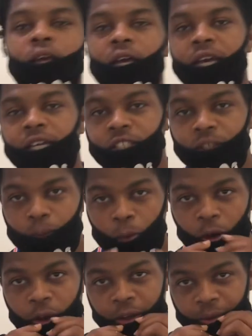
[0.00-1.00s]
It's your
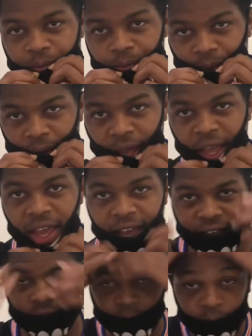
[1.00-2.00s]
boy,
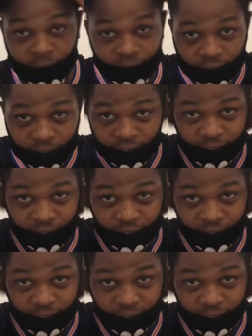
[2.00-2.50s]
SBG